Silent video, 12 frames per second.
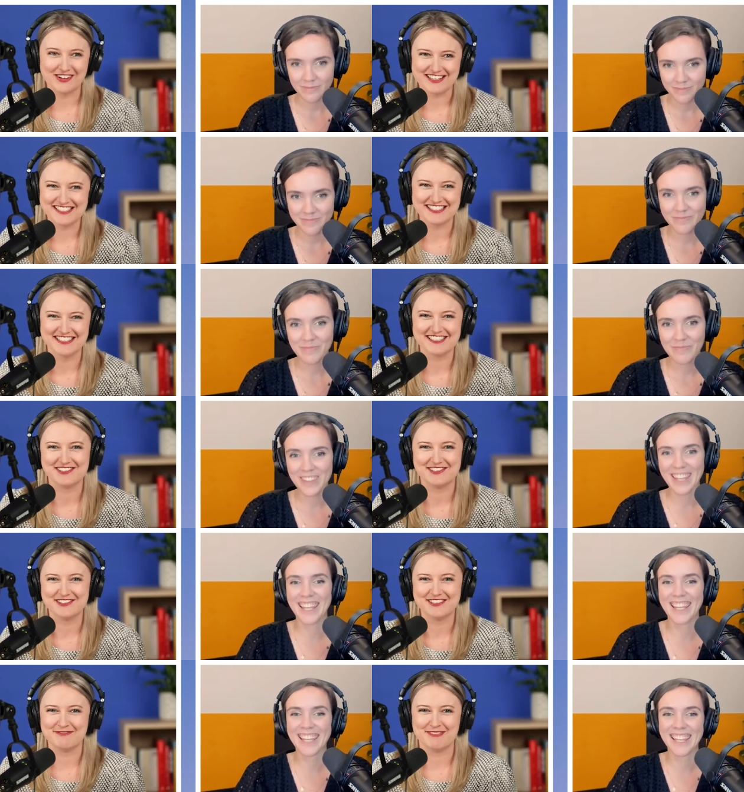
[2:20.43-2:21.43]
Speaker 1: not still at
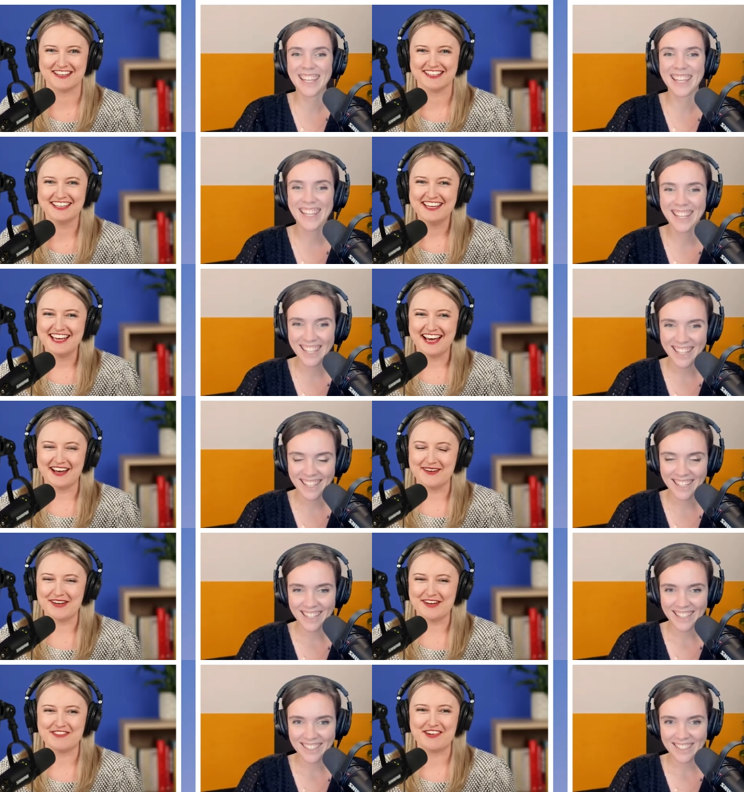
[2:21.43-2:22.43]
school. You've been um,
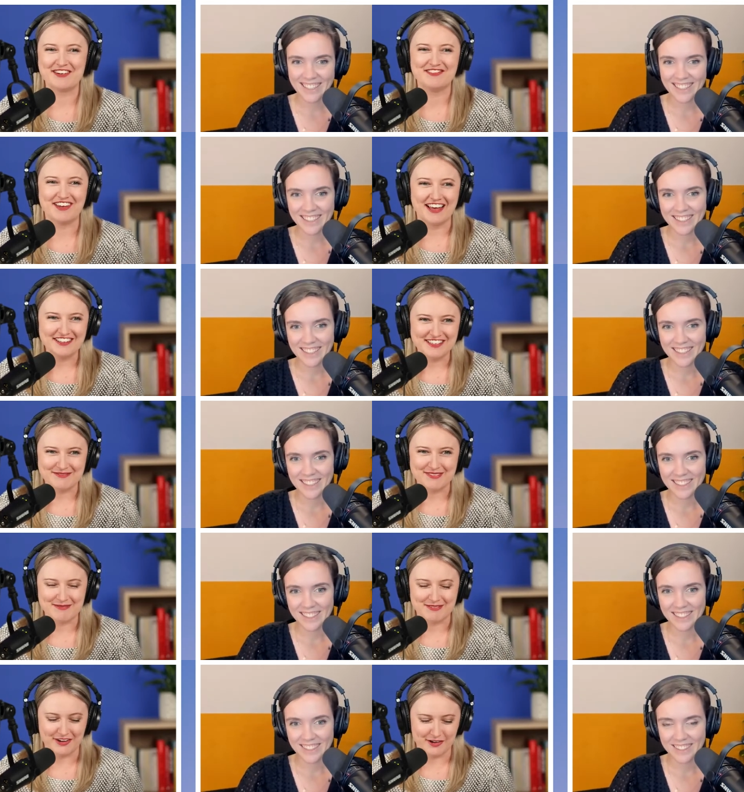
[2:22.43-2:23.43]
a very valued
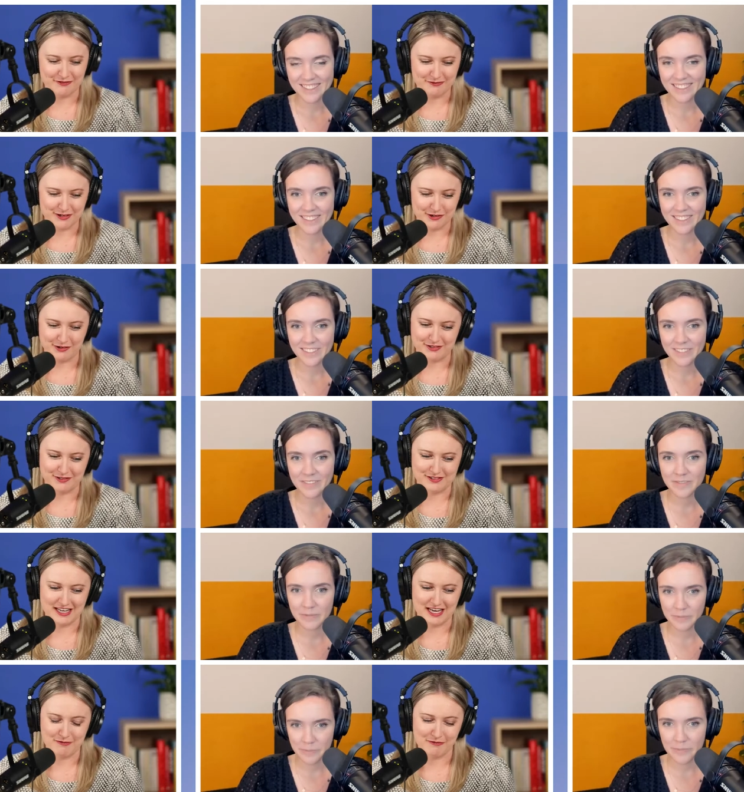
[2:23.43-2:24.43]
member of McCrindle
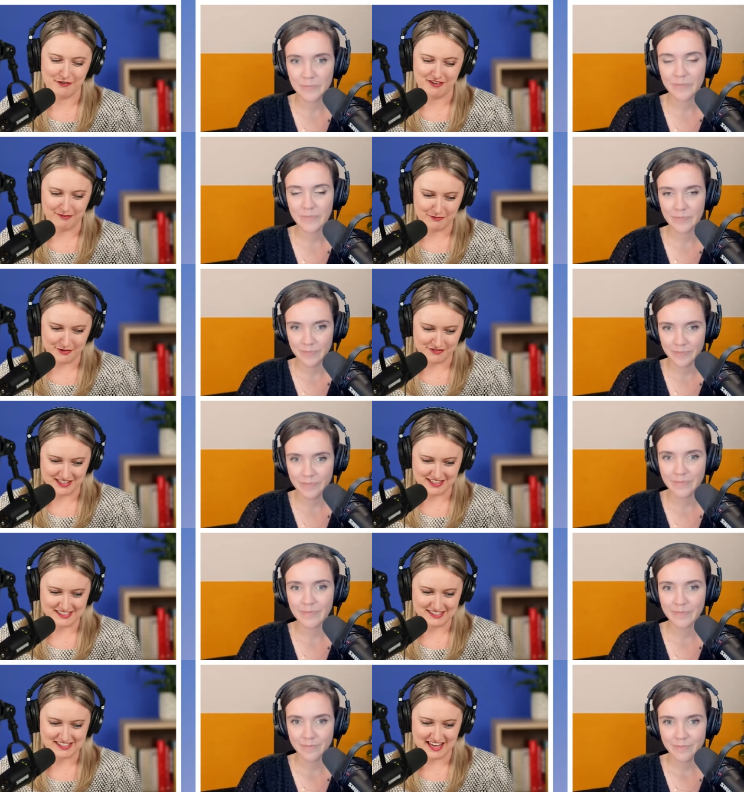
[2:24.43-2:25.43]
team for a number of
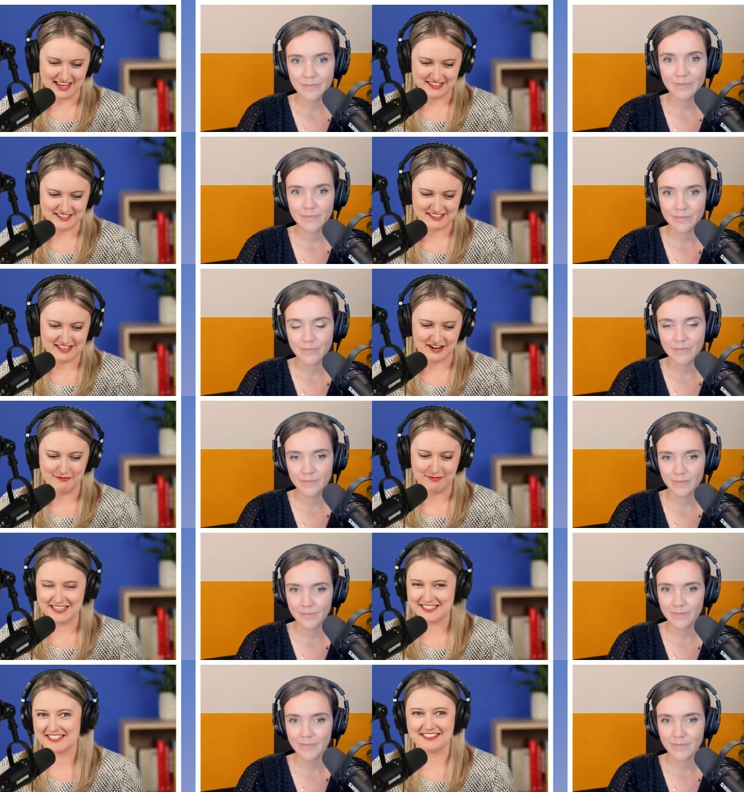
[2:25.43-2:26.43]
years, and are
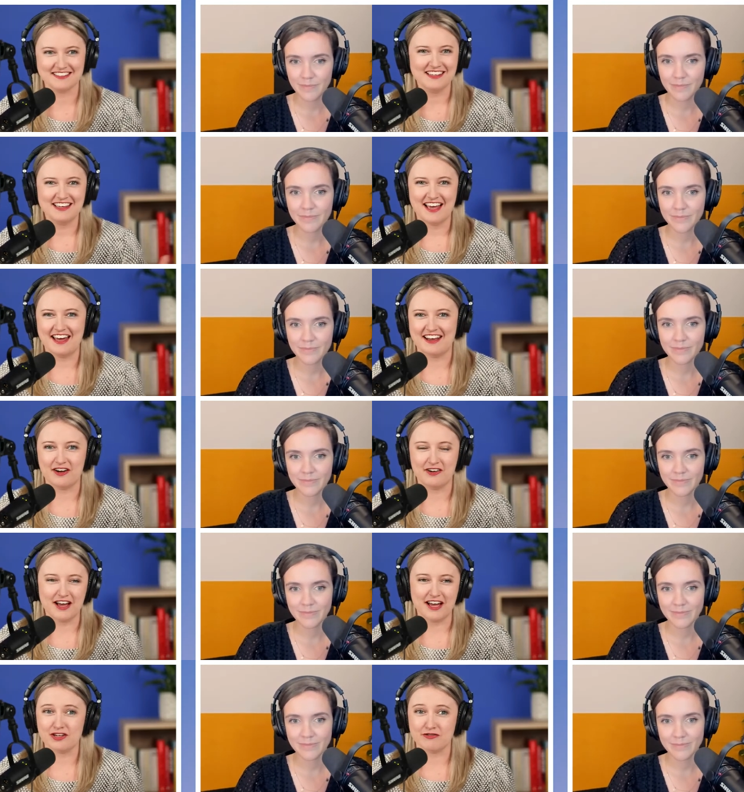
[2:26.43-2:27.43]
amazing at our
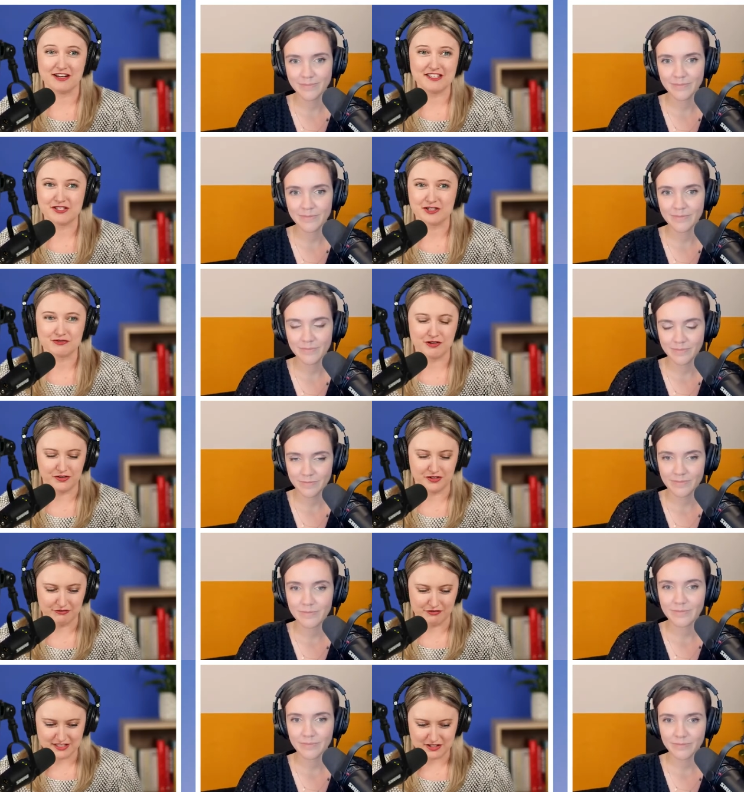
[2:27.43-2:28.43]
at your research role and
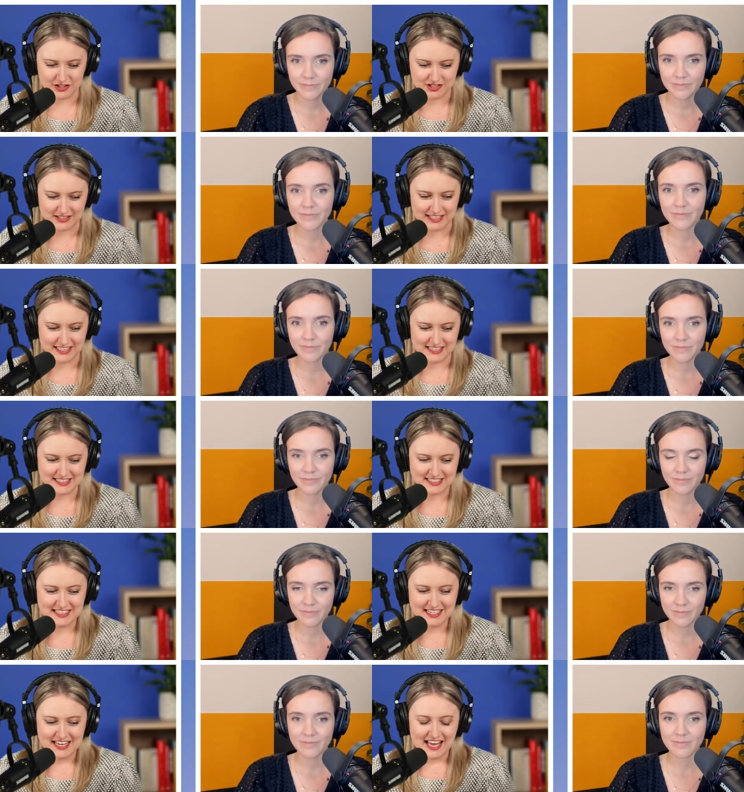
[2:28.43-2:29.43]
our research lead.
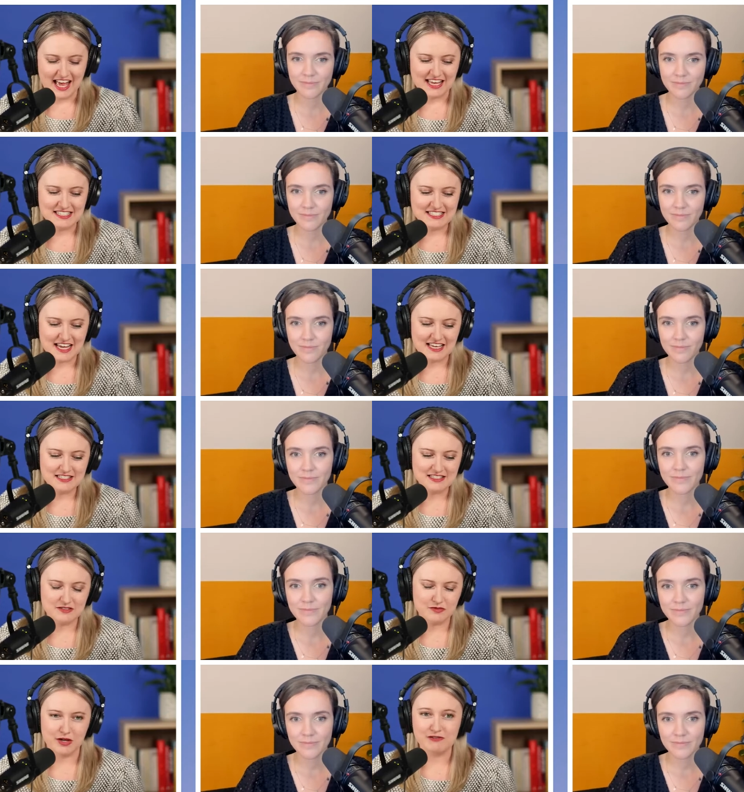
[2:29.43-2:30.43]
And as
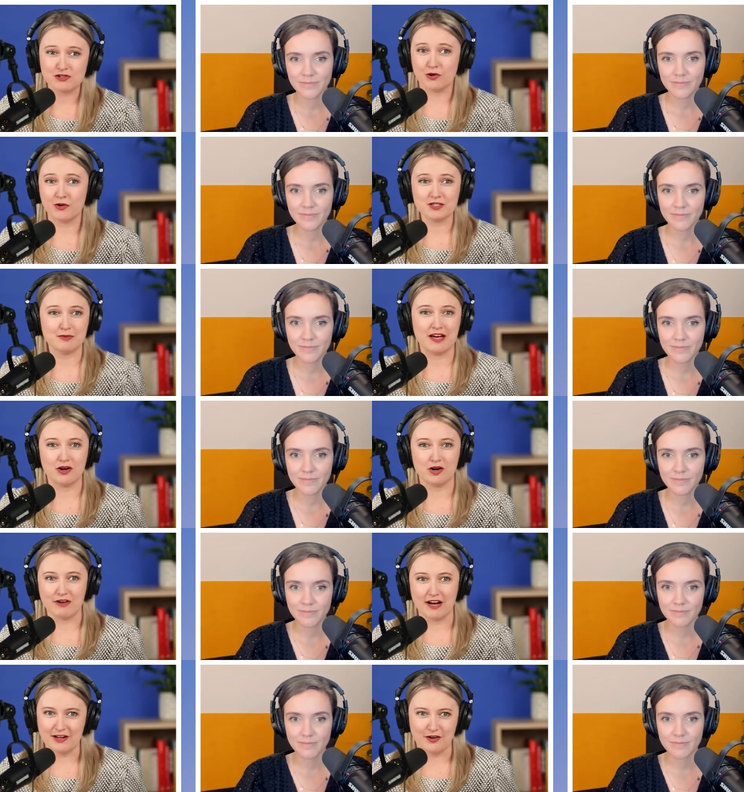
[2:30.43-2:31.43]
we've talked about
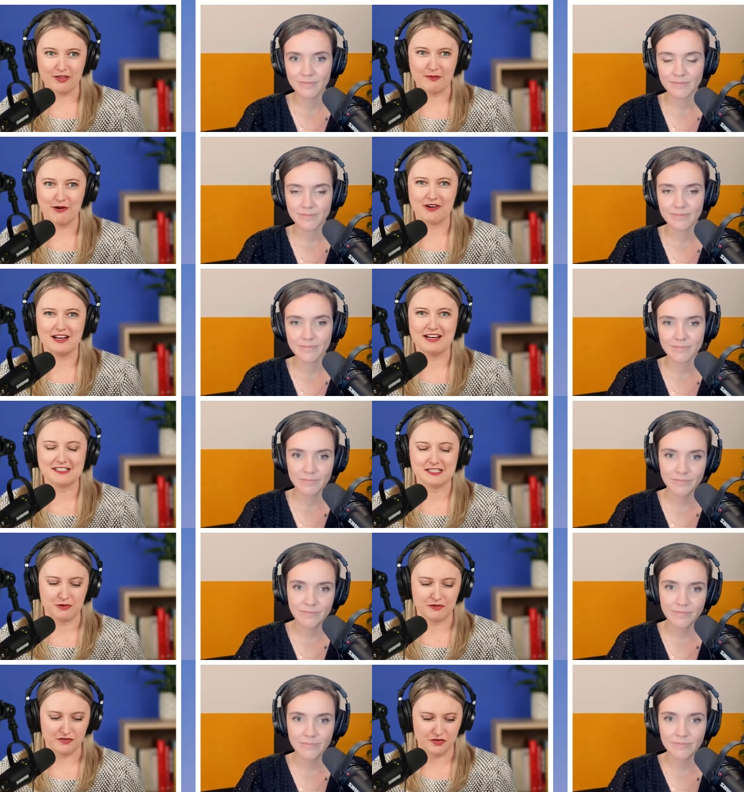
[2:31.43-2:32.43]
already on the podcast
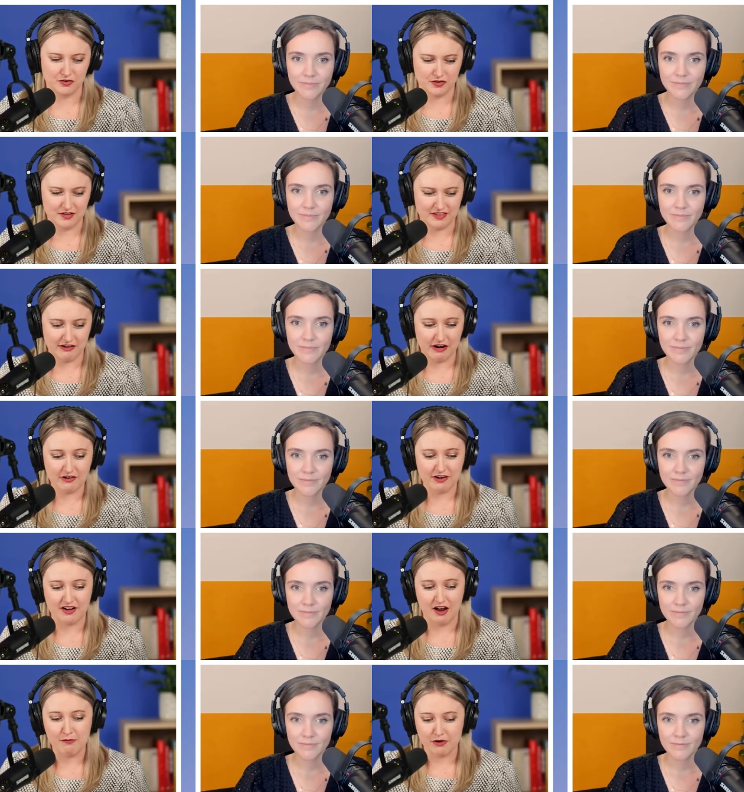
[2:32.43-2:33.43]
before, there are a
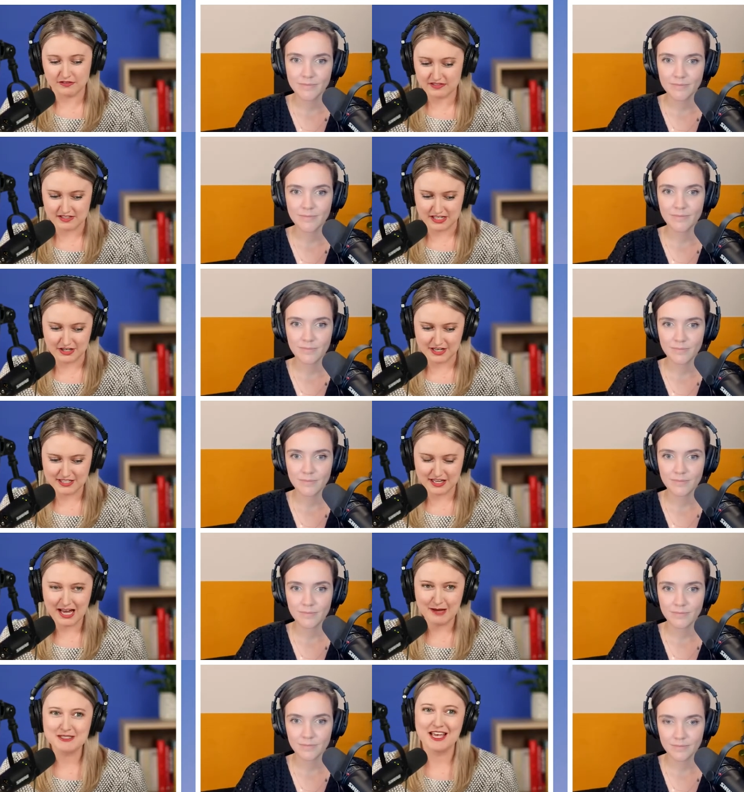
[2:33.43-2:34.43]
number of stereotypes